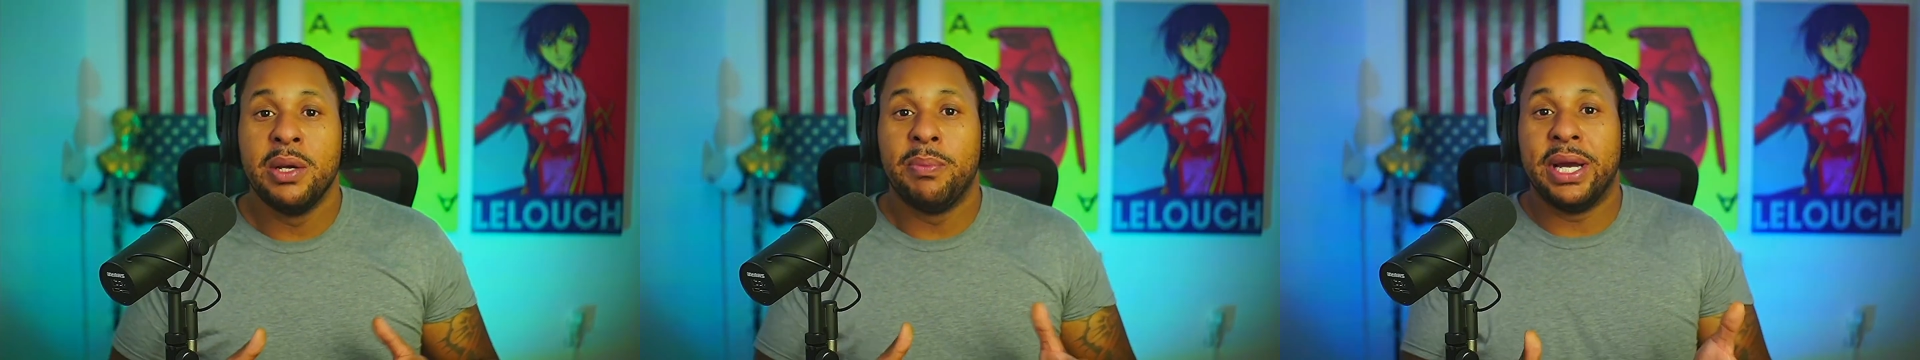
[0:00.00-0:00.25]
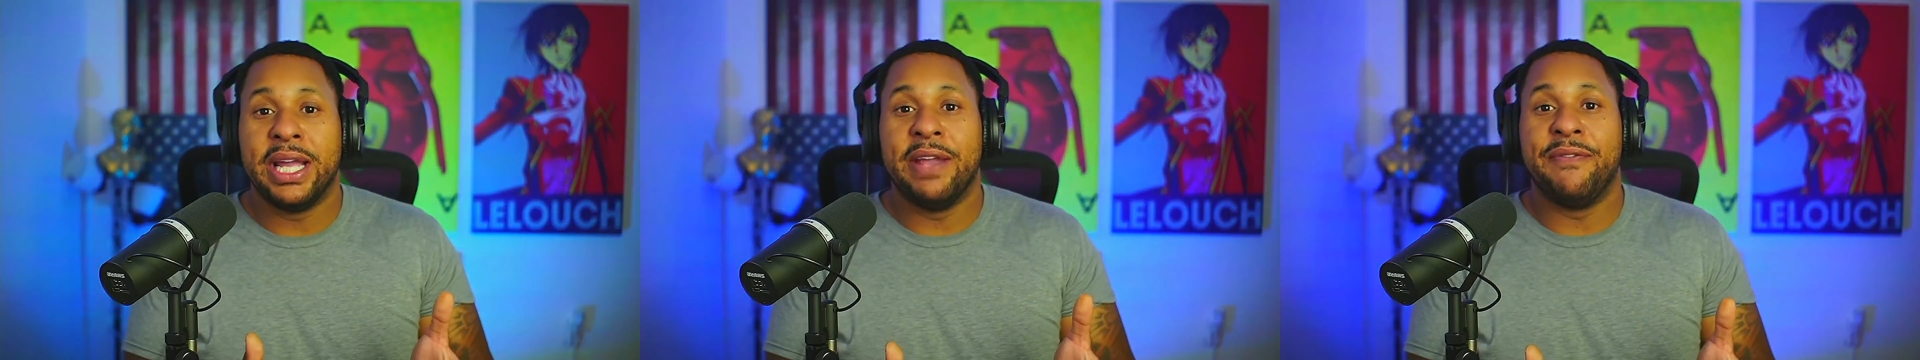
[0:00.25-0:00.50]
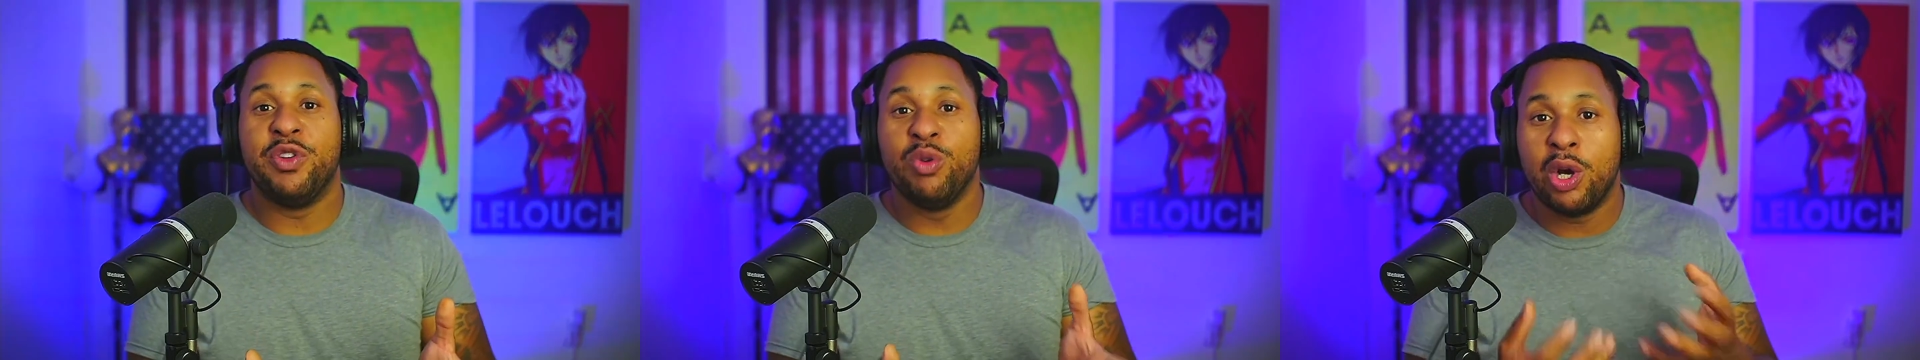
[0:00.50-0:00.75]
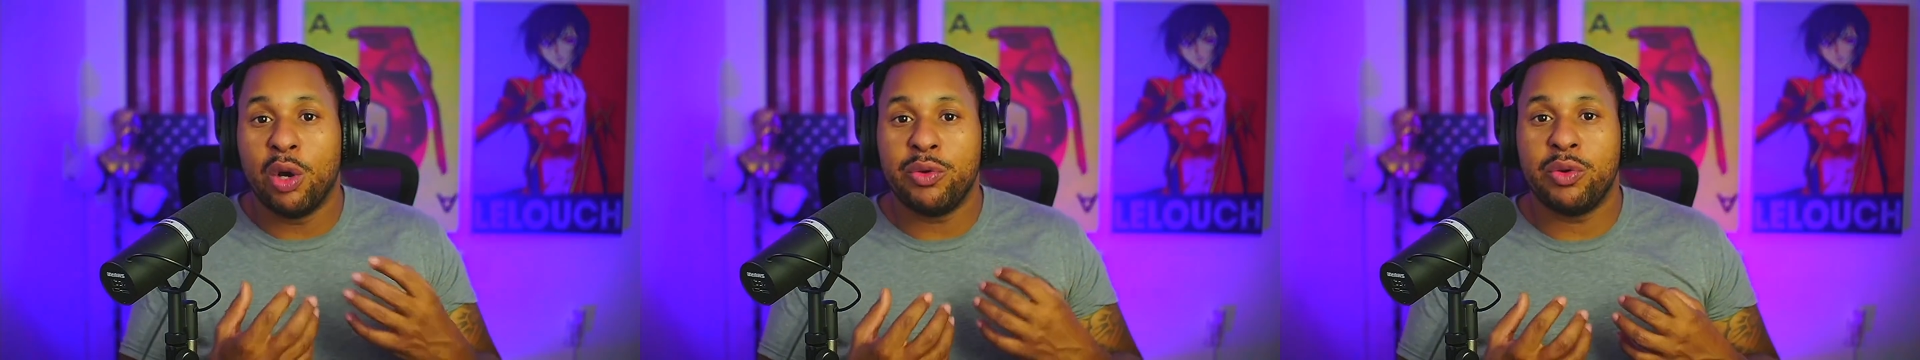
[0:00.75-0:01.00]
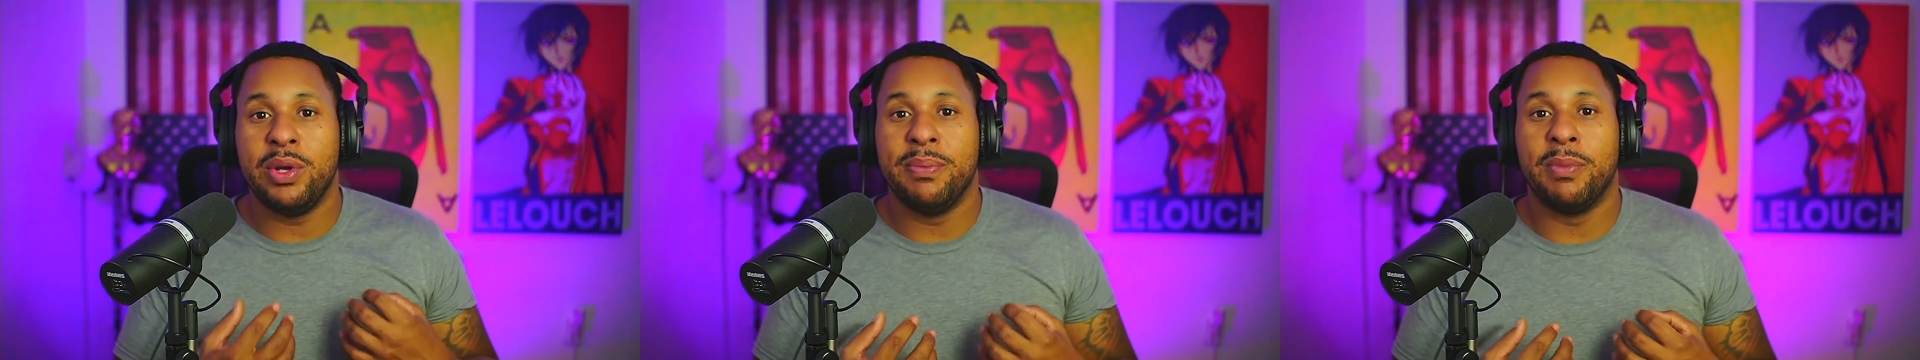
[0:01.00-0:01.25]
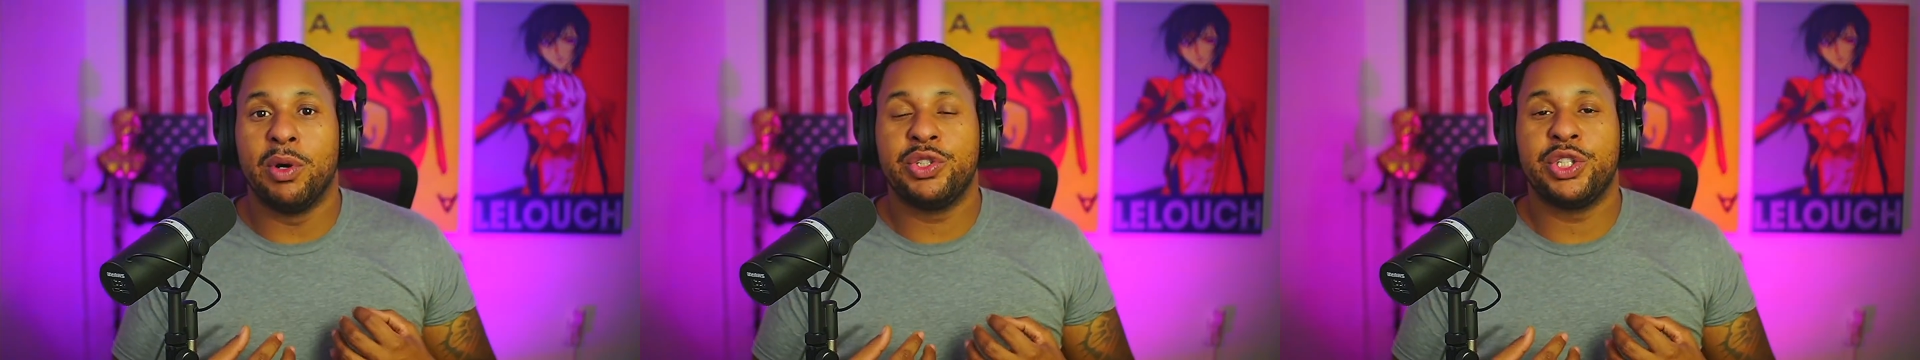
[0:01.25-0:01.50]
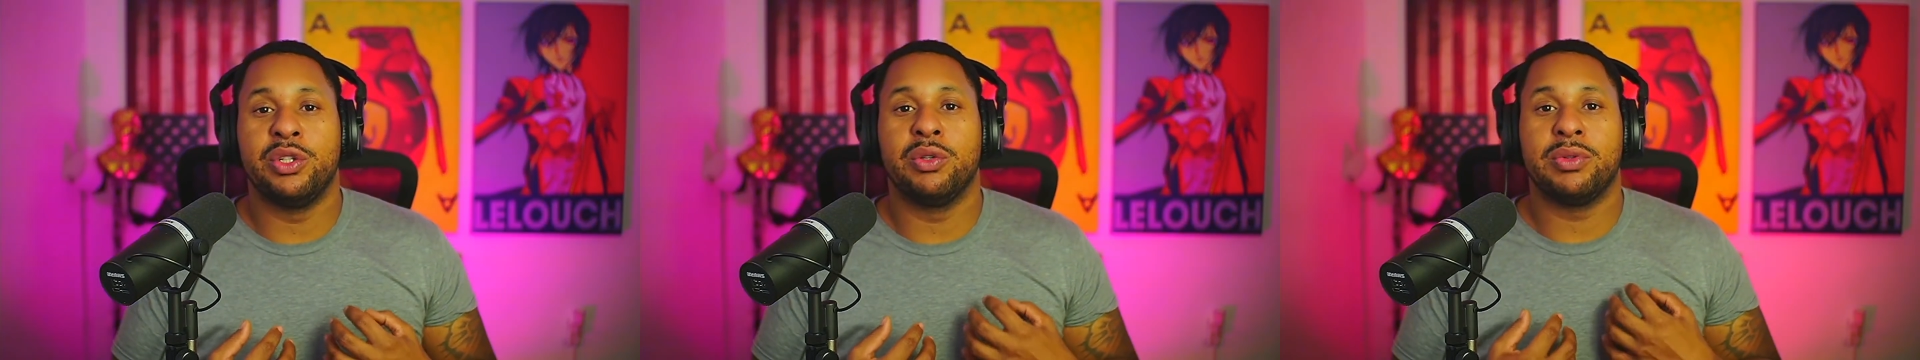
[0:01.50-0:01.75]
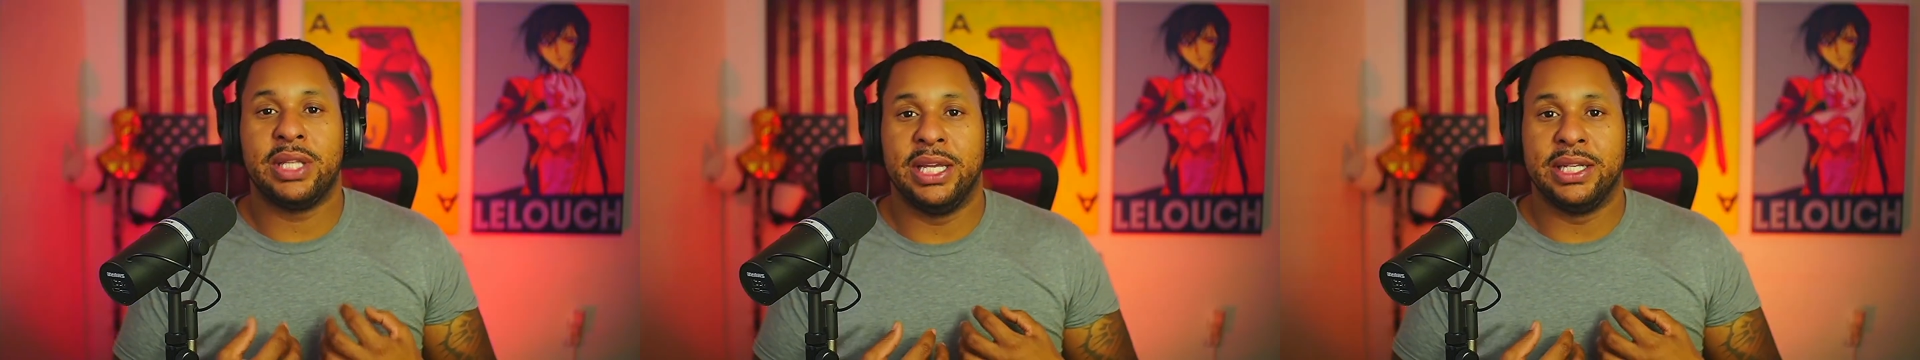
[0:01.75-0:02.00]
But if you go through
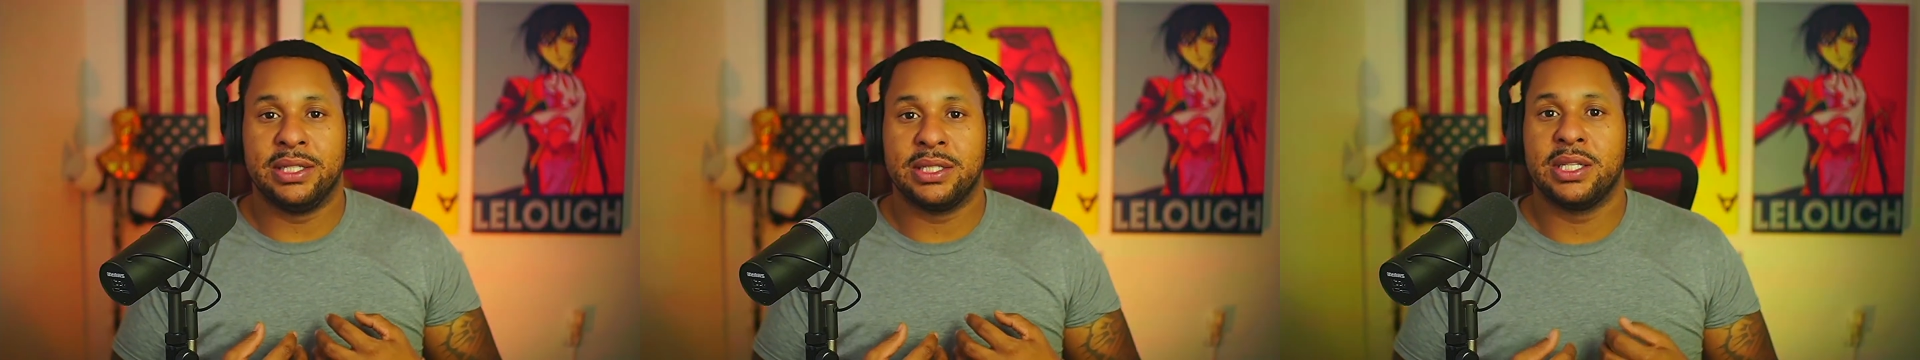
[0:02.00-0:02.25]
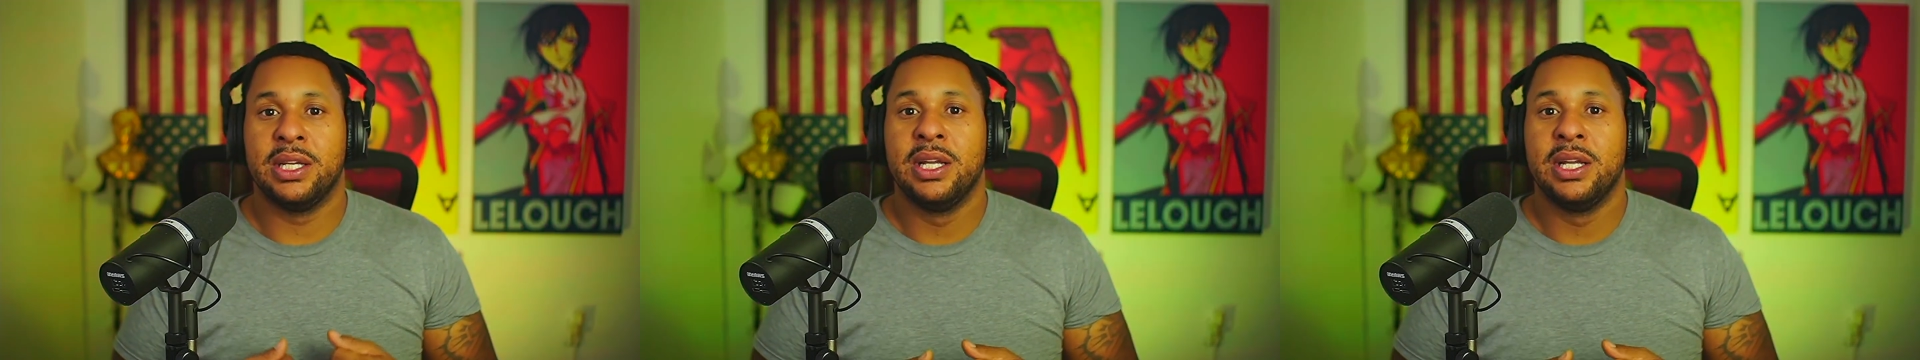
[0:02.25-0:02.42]
emotional things,